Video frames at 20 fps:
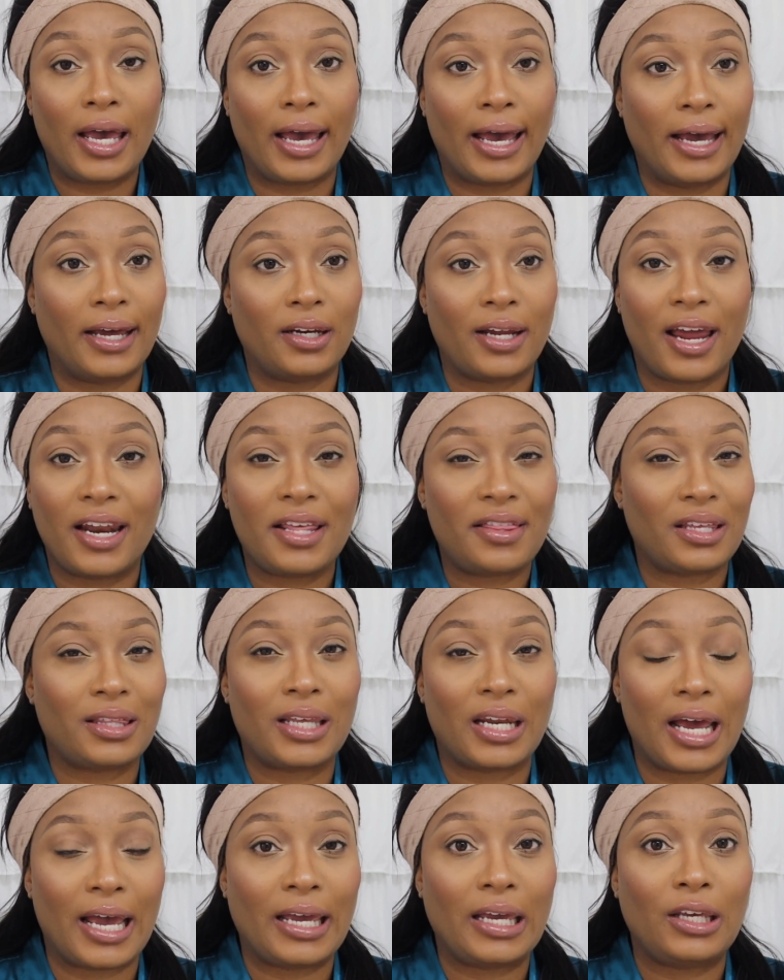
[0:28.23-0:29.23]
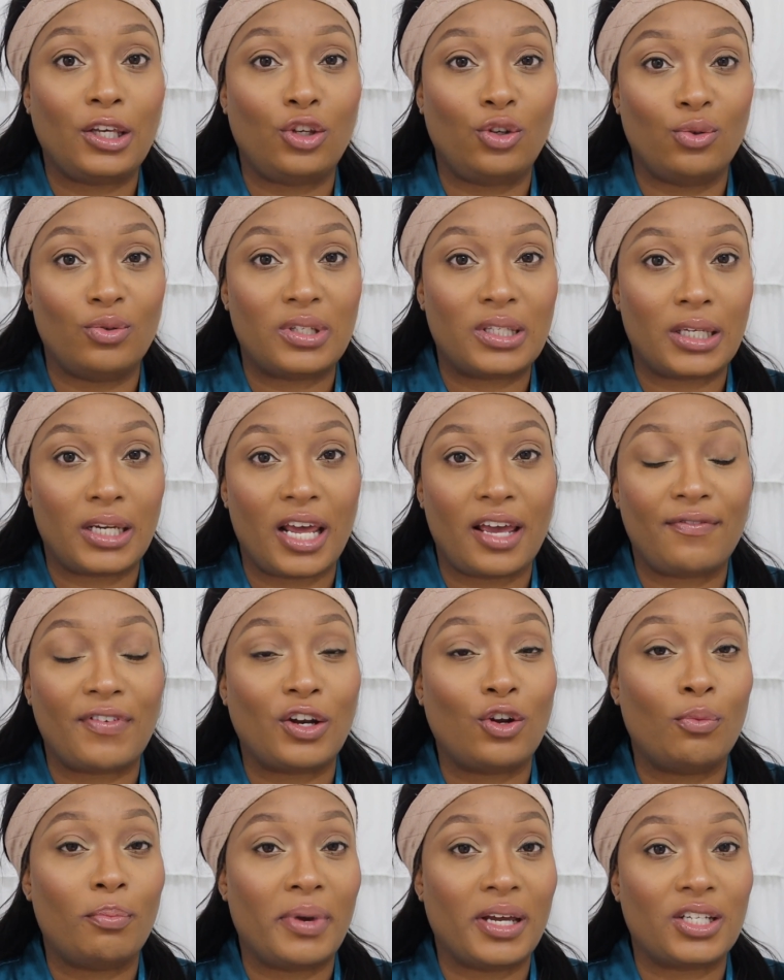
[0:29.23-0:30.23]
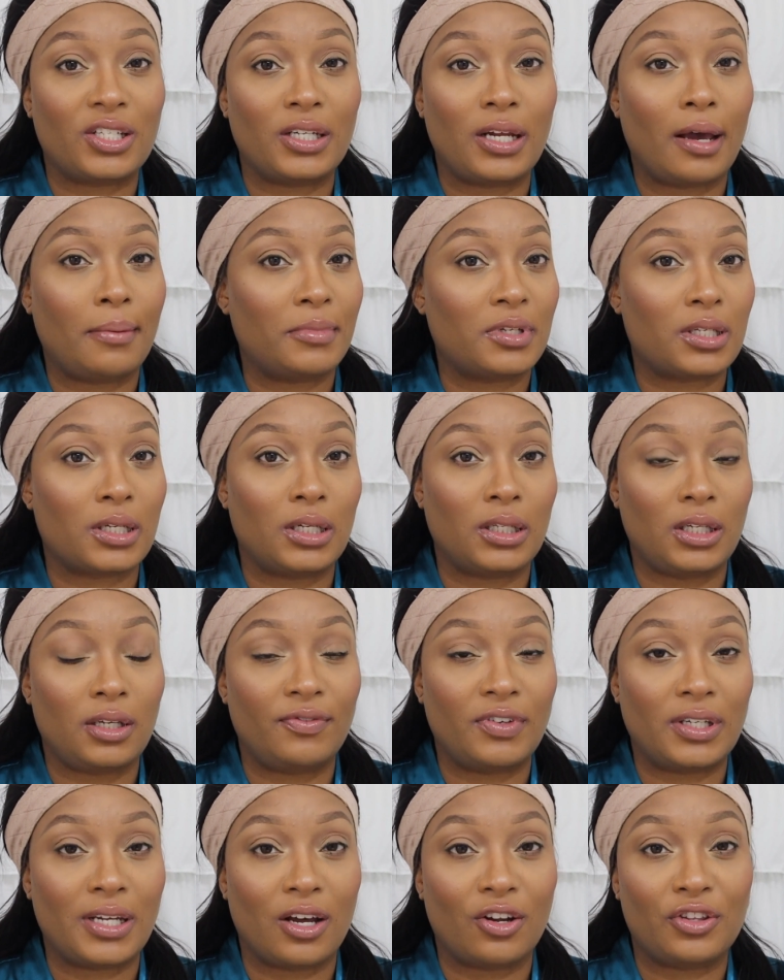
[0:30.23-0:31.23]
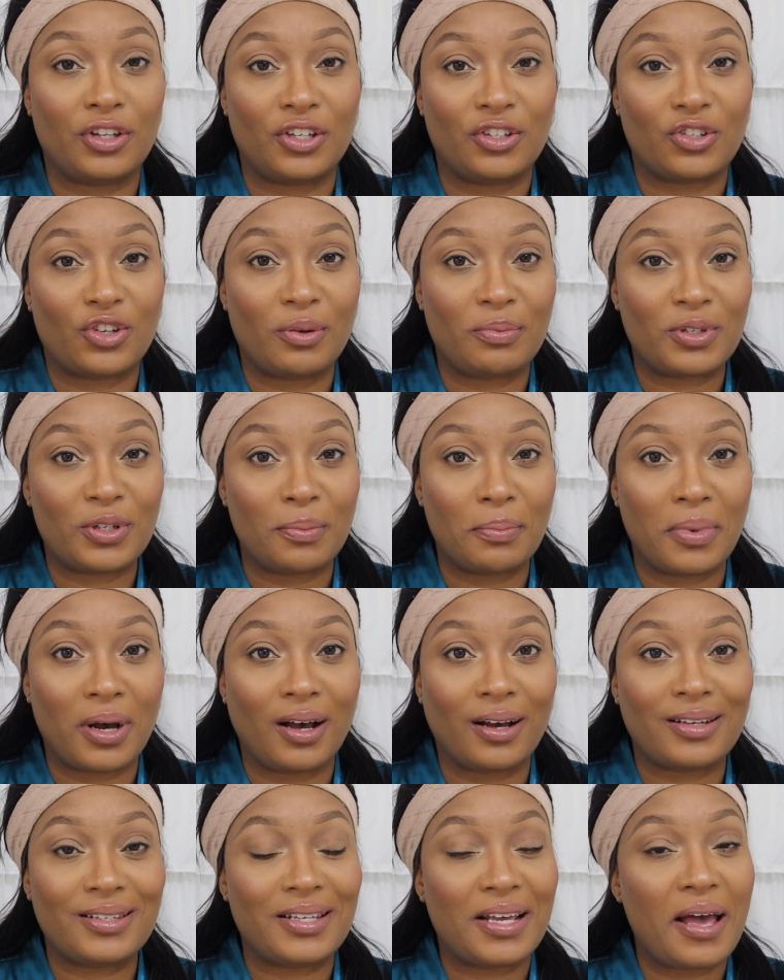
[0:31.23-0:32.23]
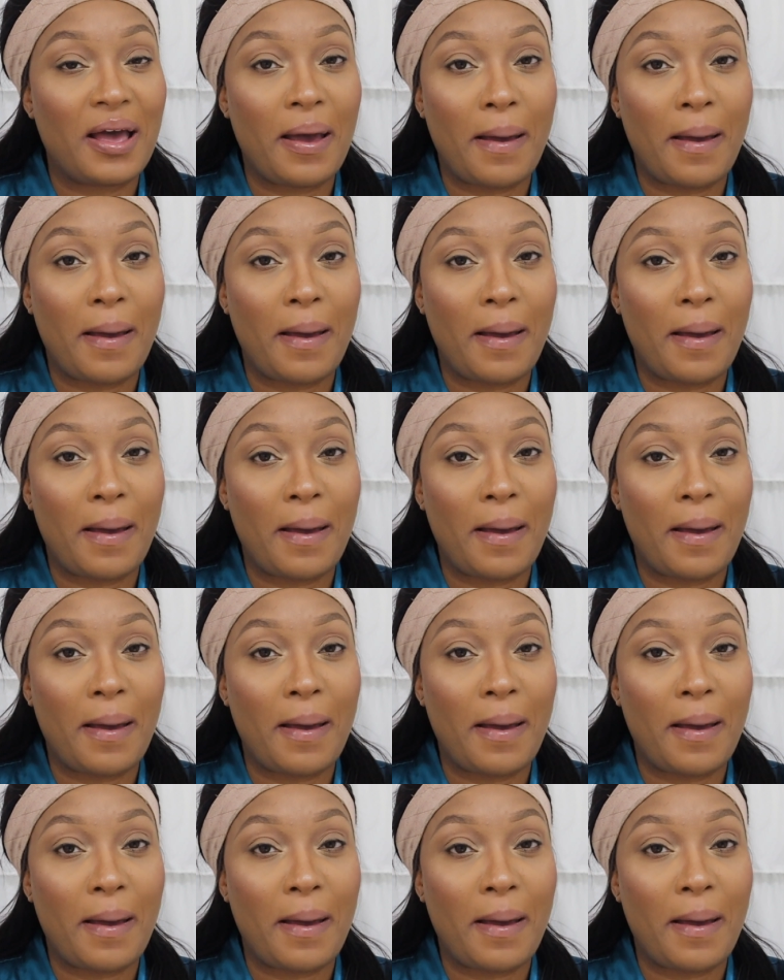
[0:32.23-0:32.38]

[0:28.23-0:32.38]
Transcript: And anything that I use today, if I don't mention it, I'm just going to leave it down in the description box.